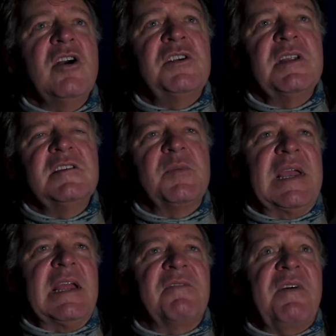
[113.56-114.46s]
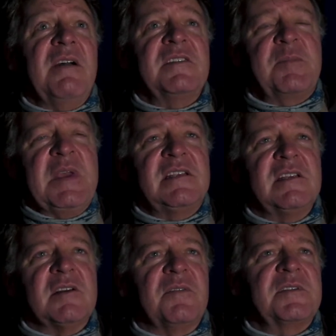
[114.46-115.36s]
oceans we get 5
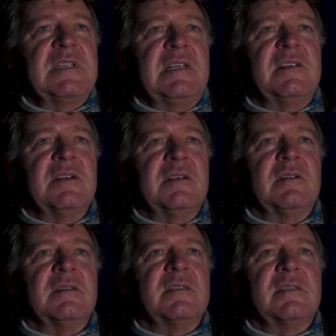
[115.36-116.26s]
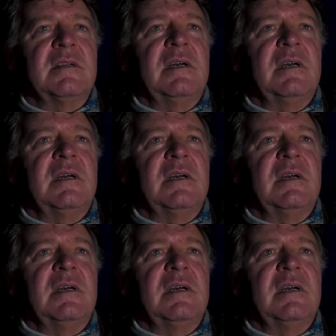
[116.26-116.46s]
species of sea turtles.